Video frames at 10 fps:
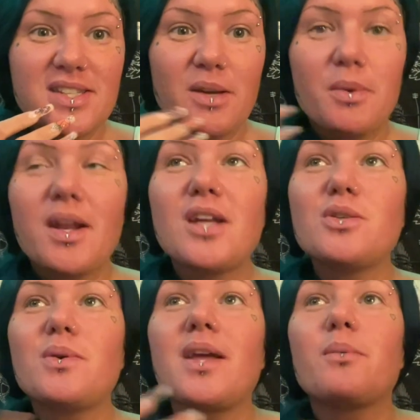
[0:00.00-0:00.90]
Like when I
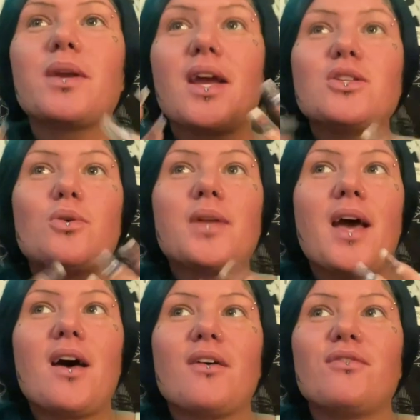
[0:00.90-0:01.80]
don't when I don't
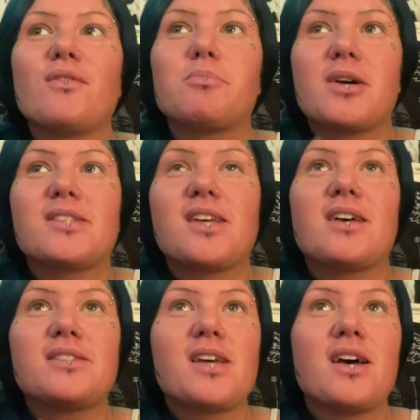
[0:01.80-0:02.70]
have
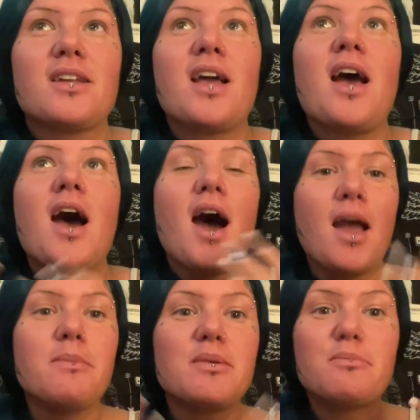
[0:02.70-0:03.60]
press-ons on,
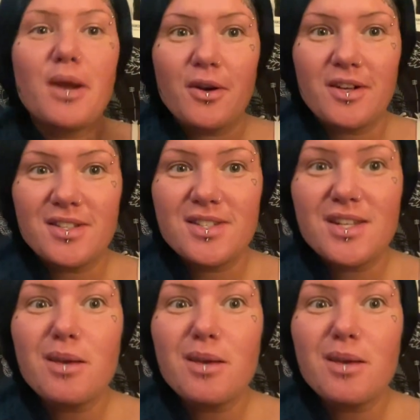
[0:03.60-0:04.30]
I'm embarrassed.